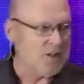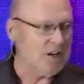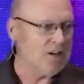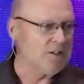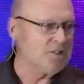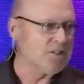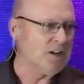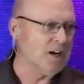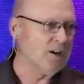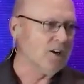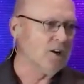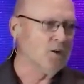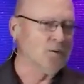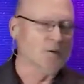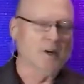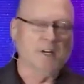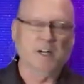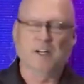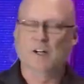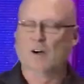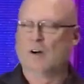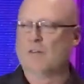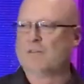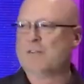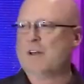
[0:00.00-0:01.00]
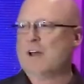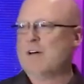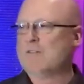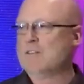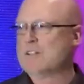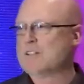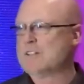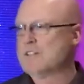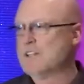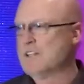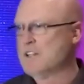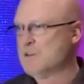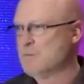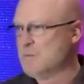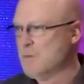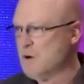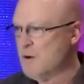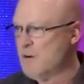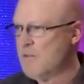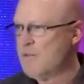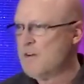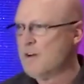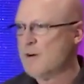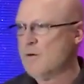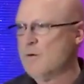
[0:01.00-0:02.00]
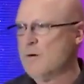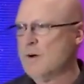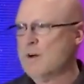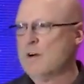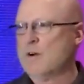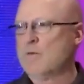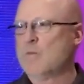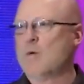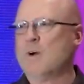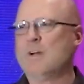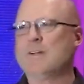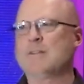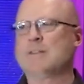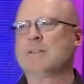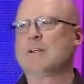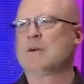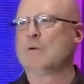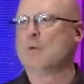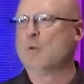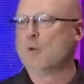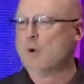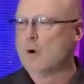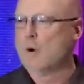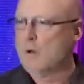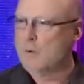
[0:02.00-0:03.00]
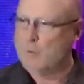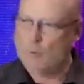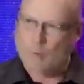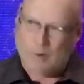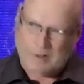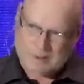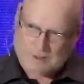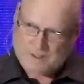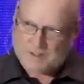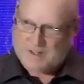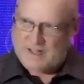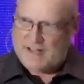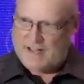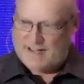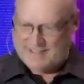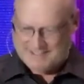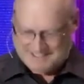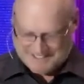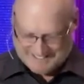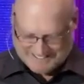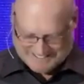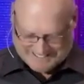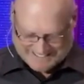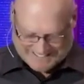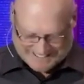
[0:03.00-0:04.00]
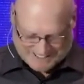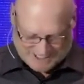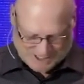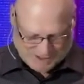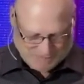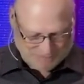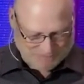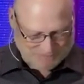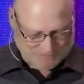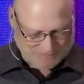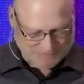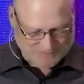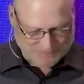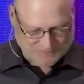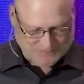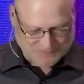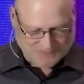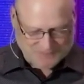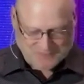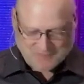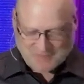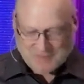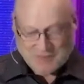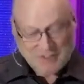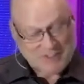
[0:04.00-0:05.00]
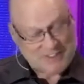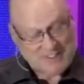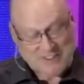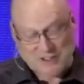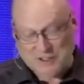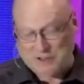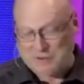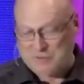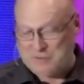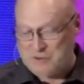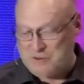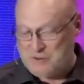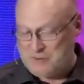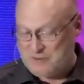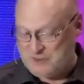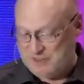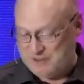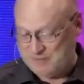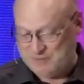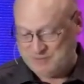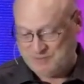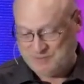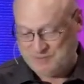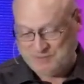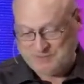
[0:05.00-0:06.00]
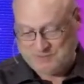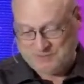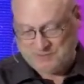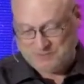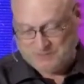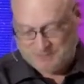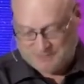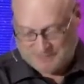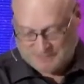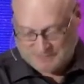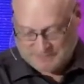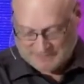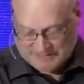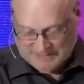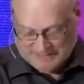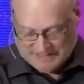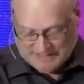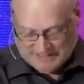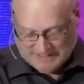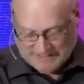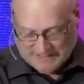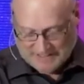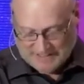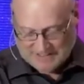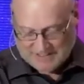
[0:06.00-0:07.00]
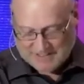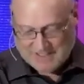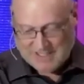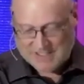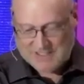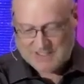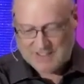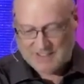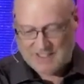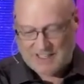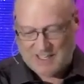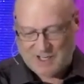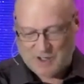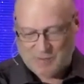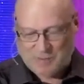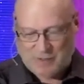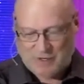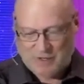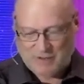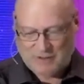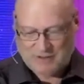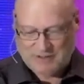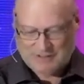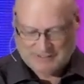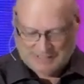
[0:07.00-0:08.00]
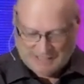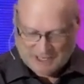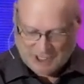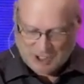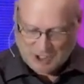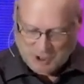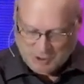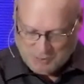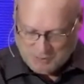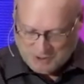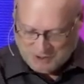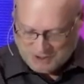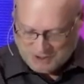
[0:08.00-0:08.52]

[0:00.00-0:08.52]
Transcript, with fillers: there's Uncle Rico. If you haven't seen the movie or wonder what in the world was that, um, it's a good movie. It says a lot about our human